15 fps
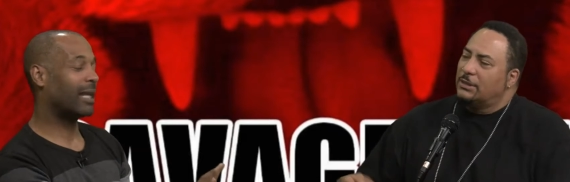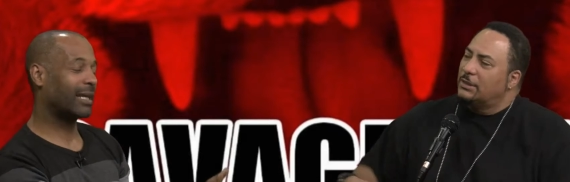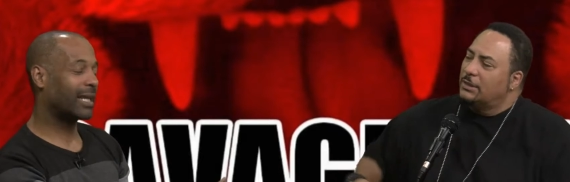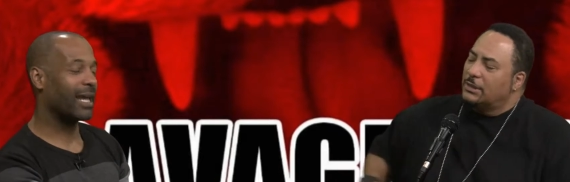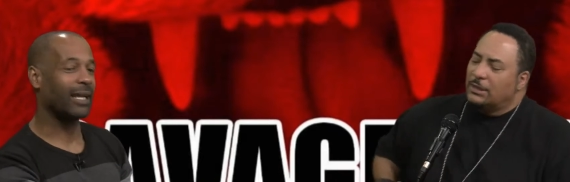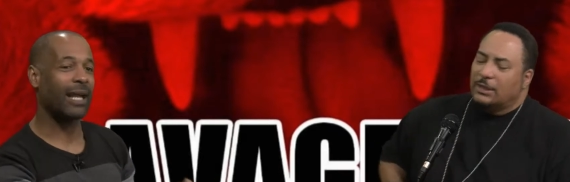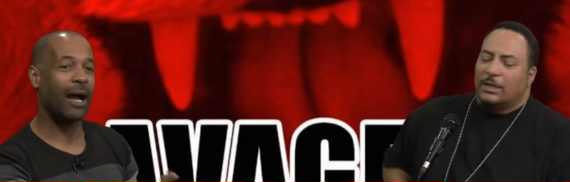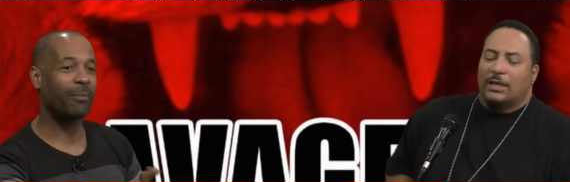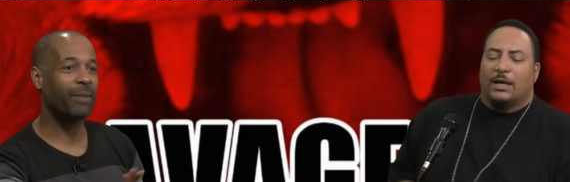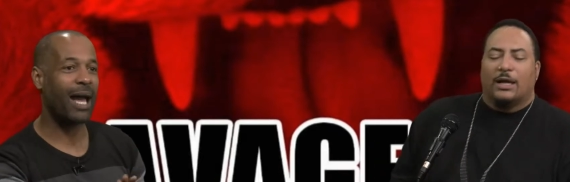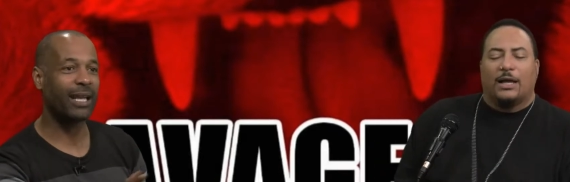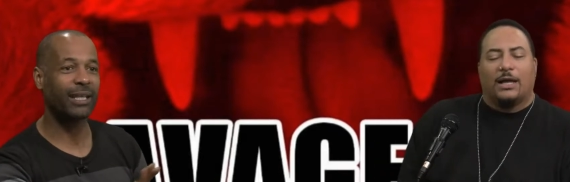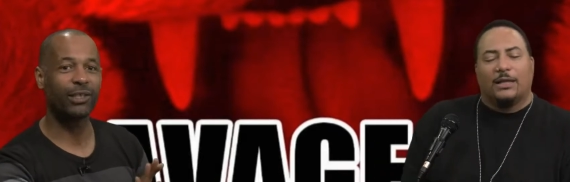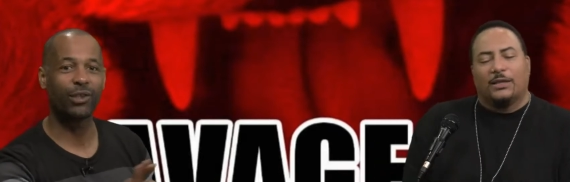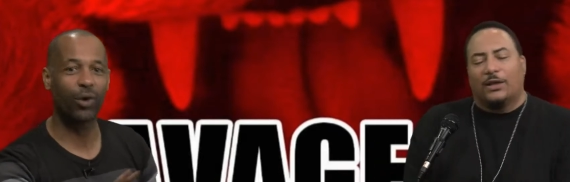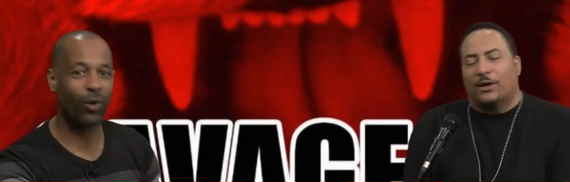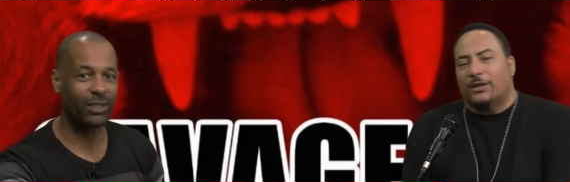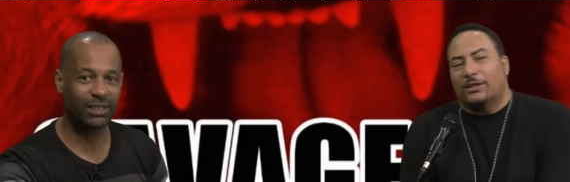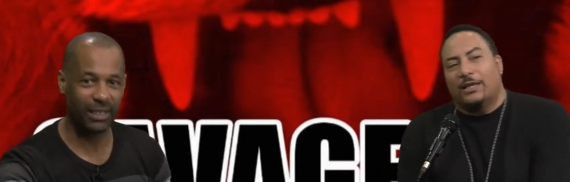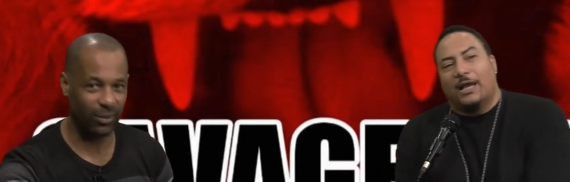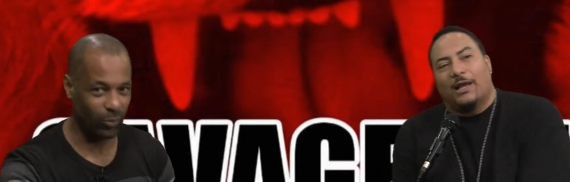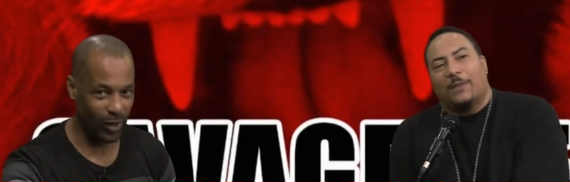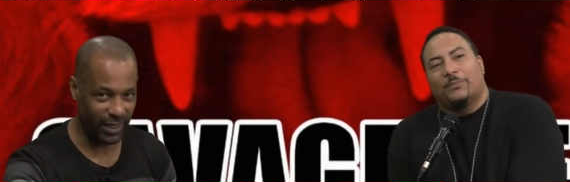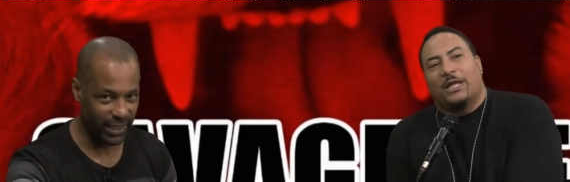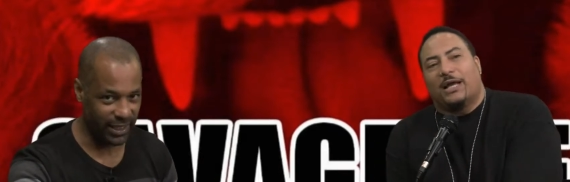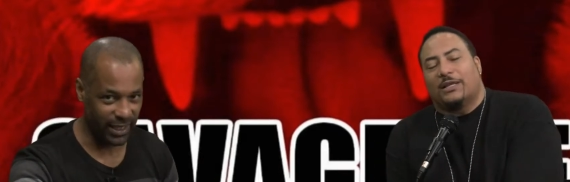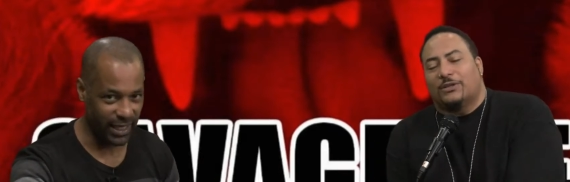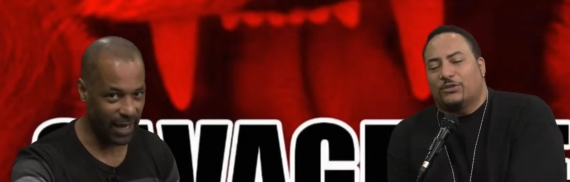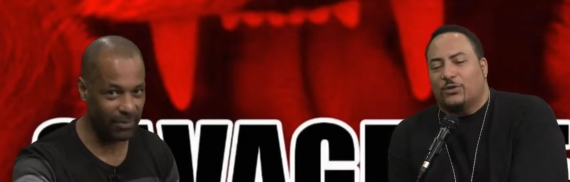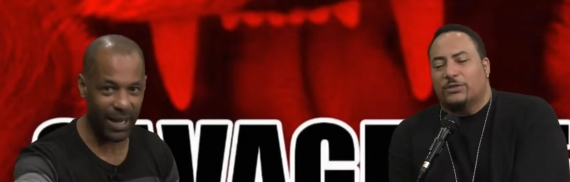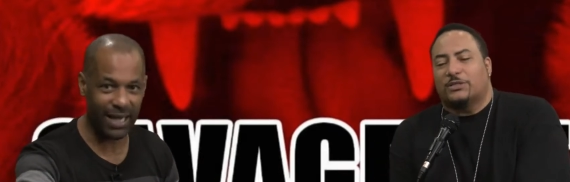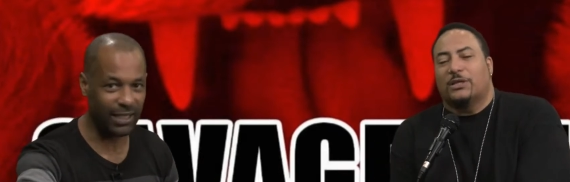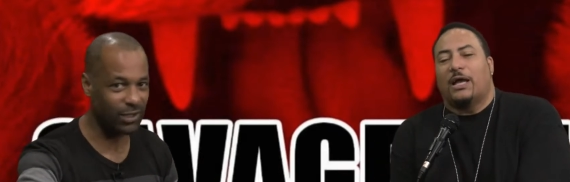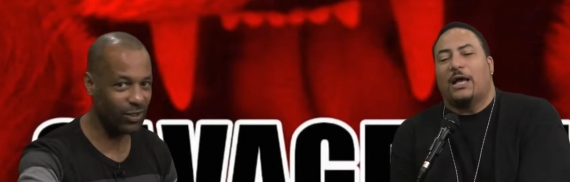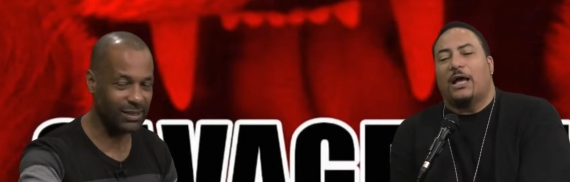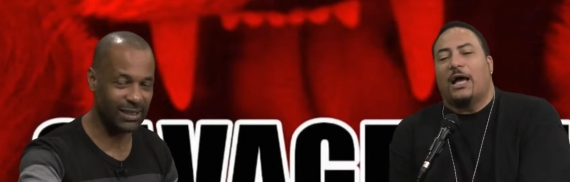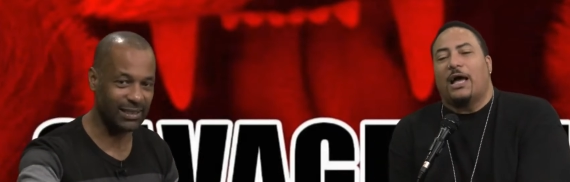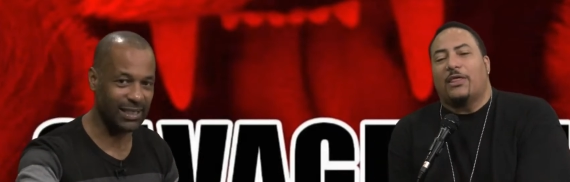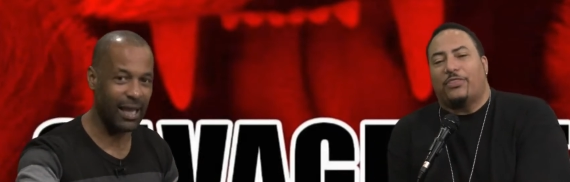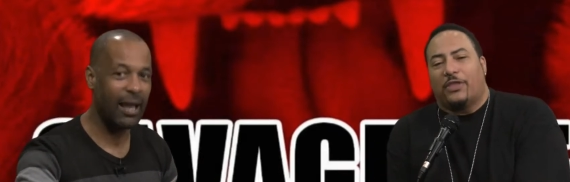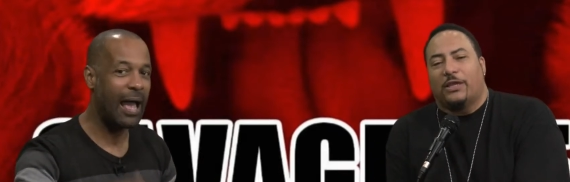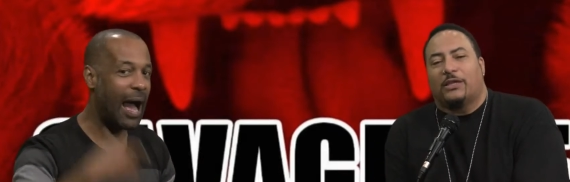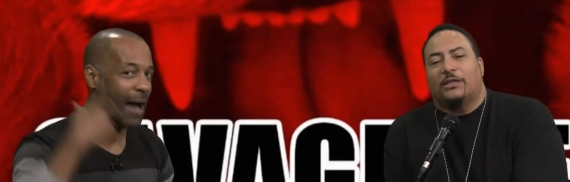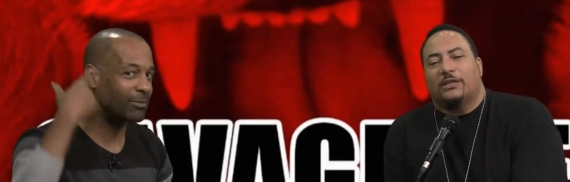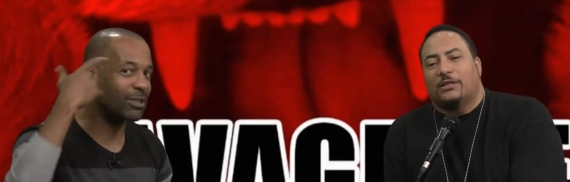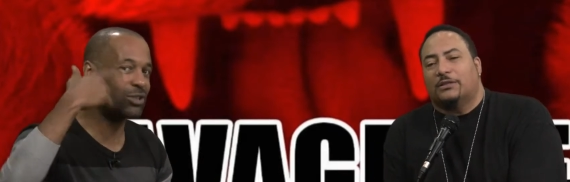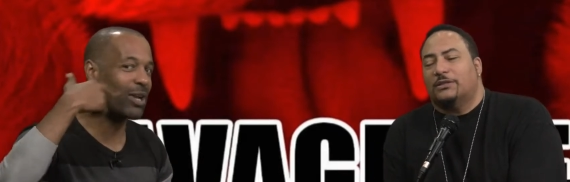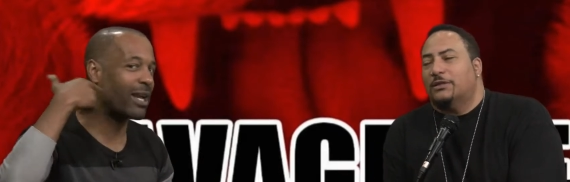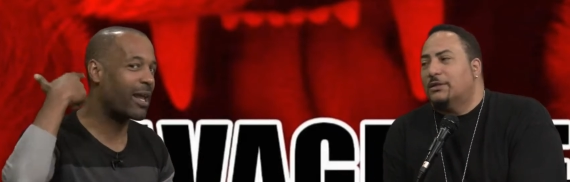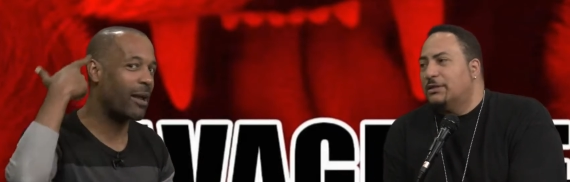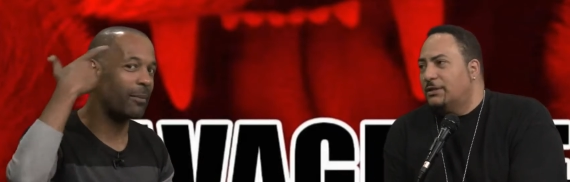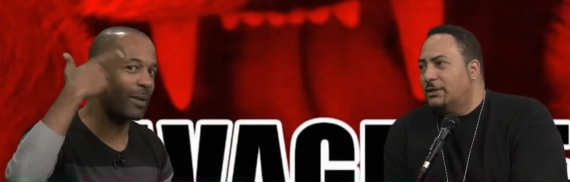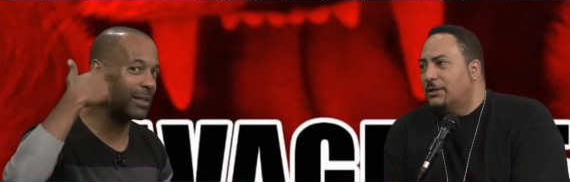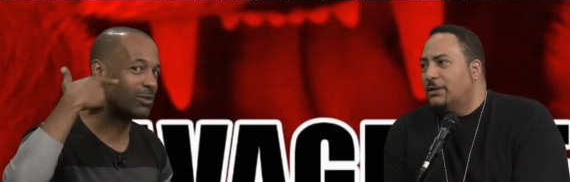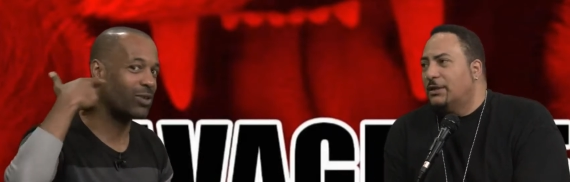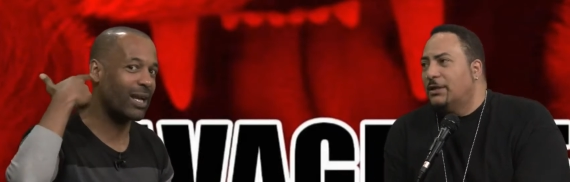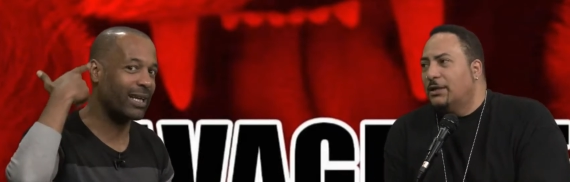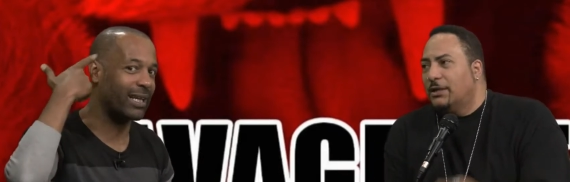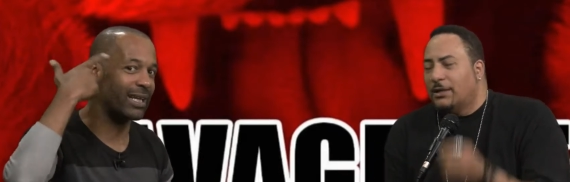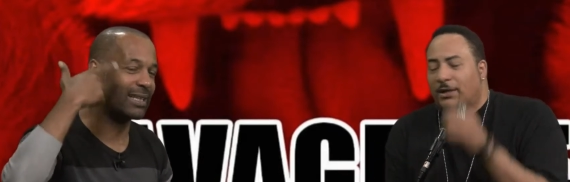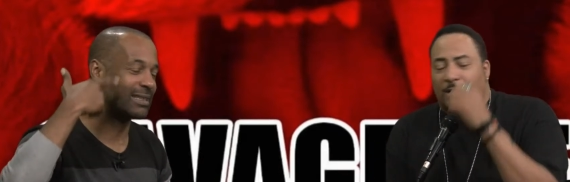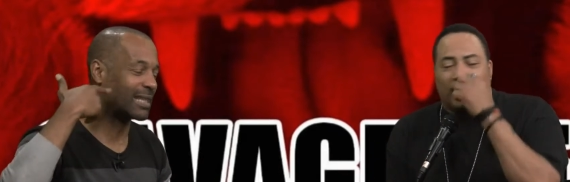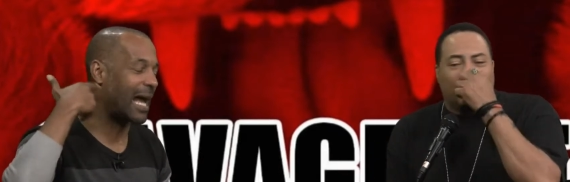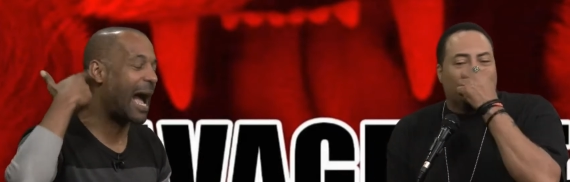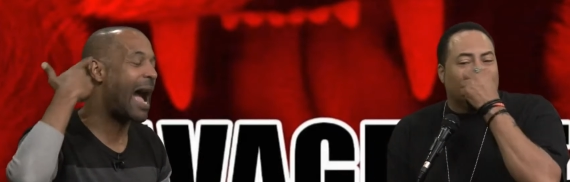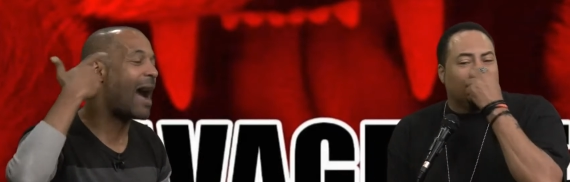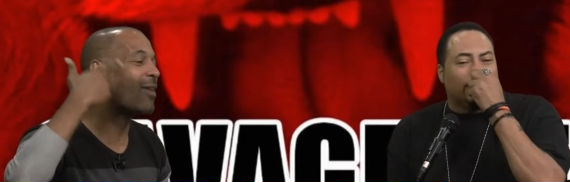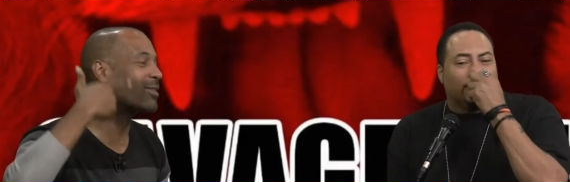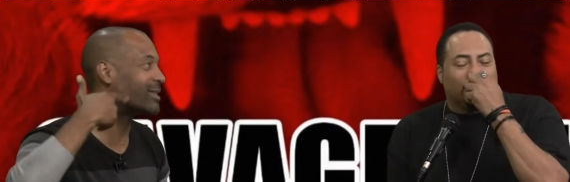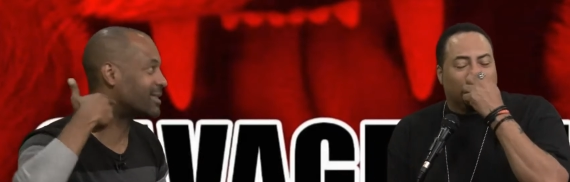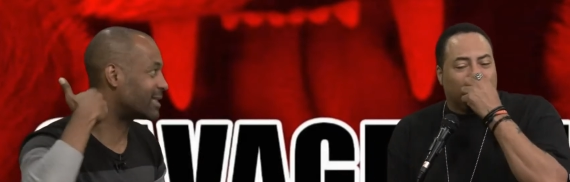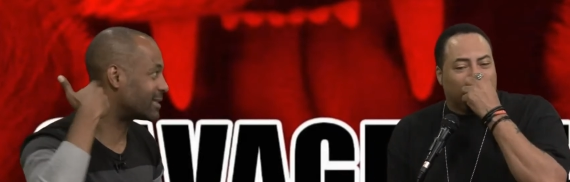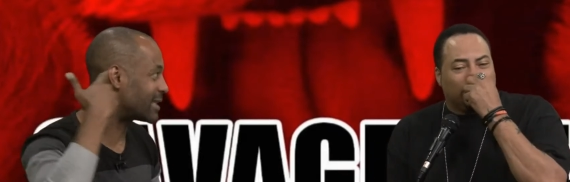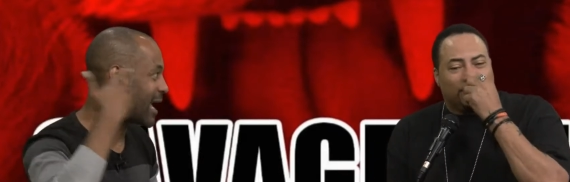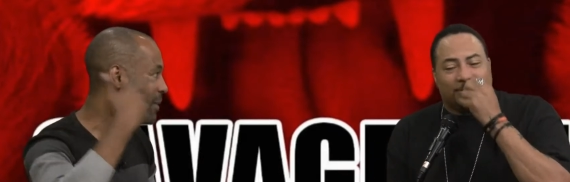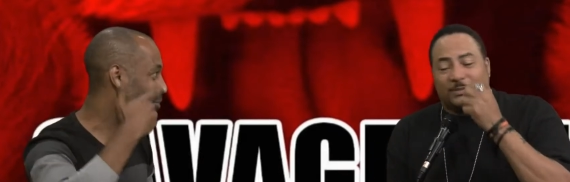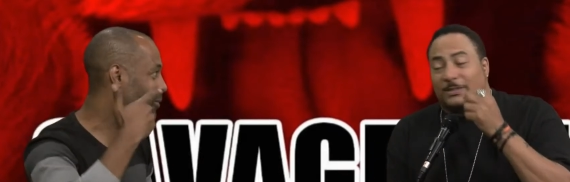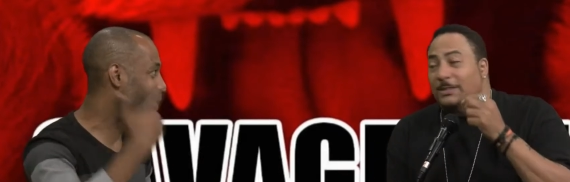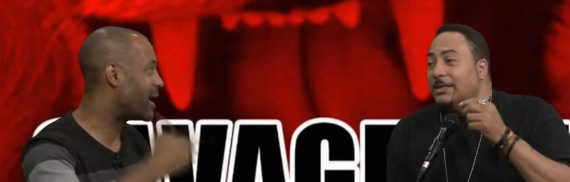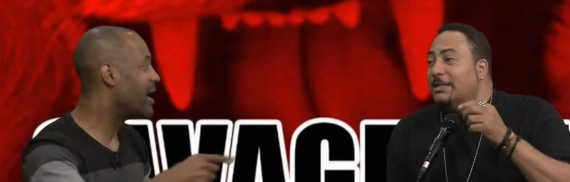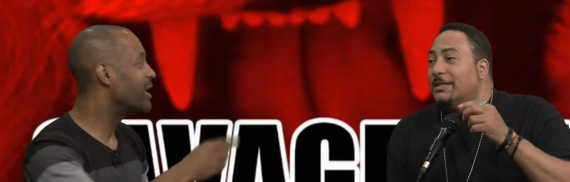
Speaker 1: Again, I'm not endorsing yeah, what I'm he did. I'm not endorsing. I I'm just trying to and trying to get into right. how does this happen, right?